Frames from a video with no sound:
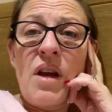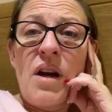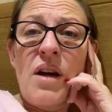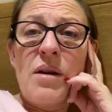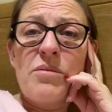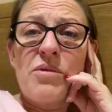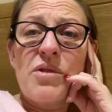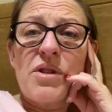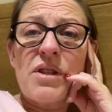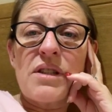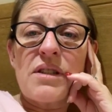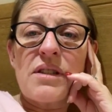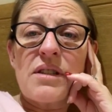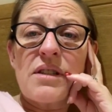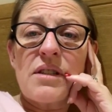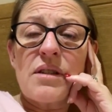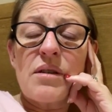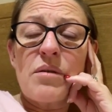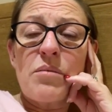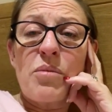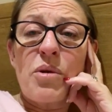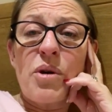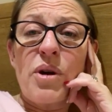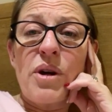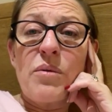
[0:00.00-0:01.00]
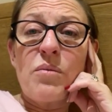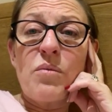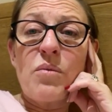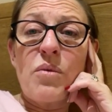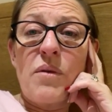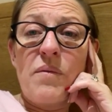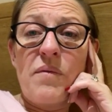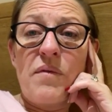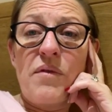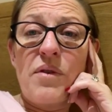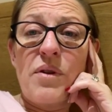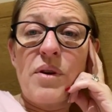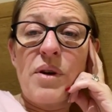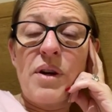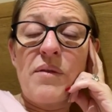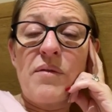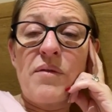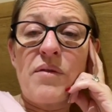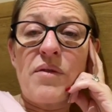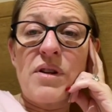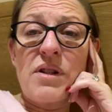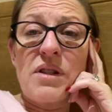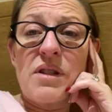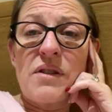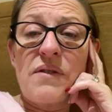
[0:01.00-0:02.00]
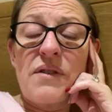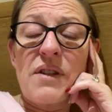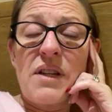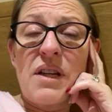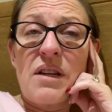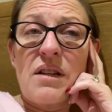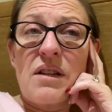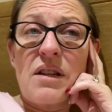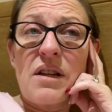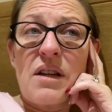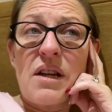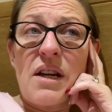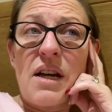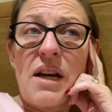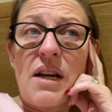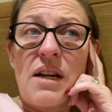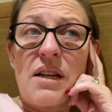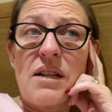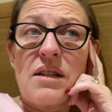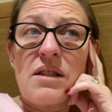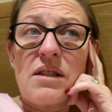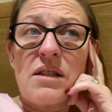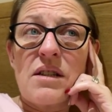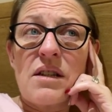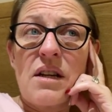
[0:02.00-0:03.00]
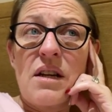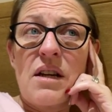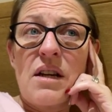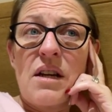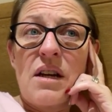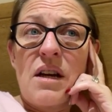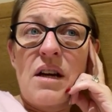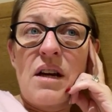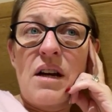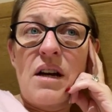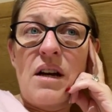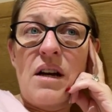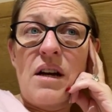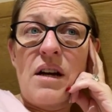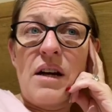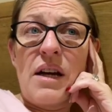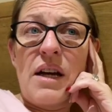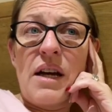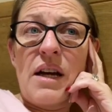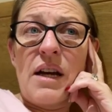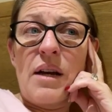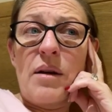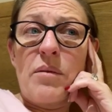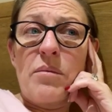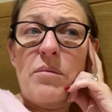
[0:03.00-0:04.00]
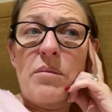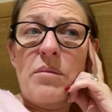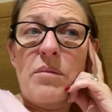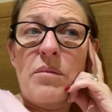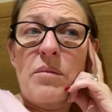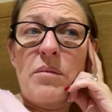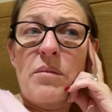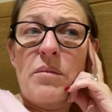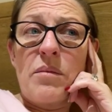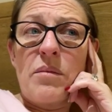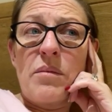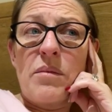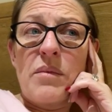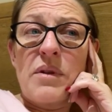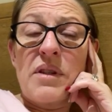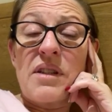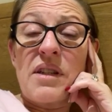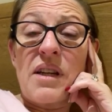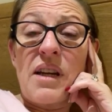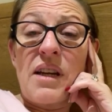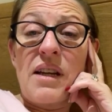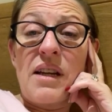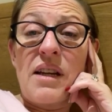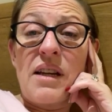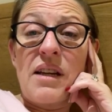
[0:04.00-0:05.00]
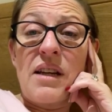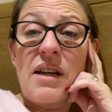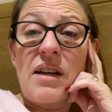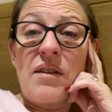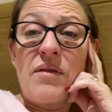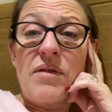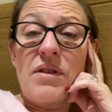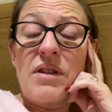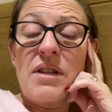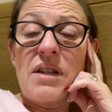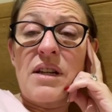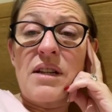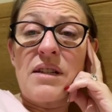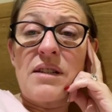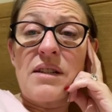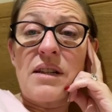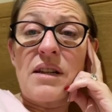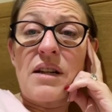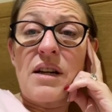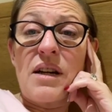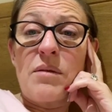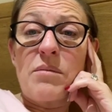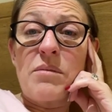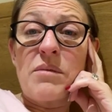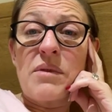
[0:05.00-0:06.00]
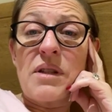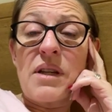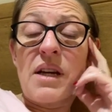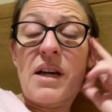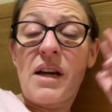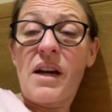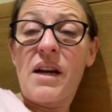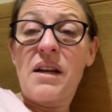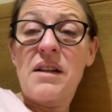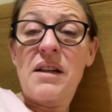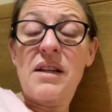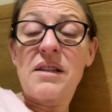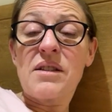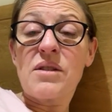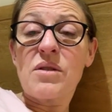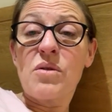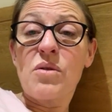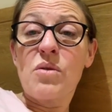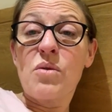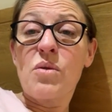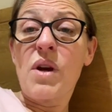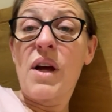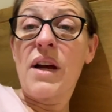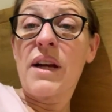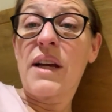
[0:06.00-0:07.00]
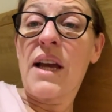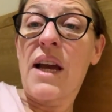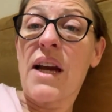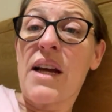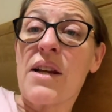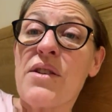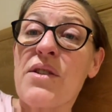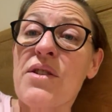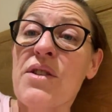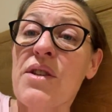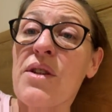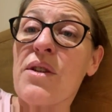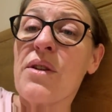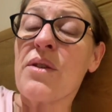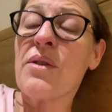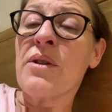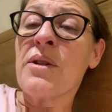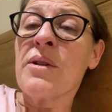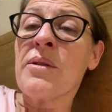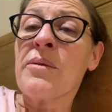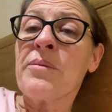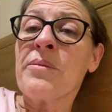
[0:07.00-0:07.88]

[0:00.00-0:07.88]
I'm just putting one foot in front of the other, and I am taking every day as it comes. That's all I can do.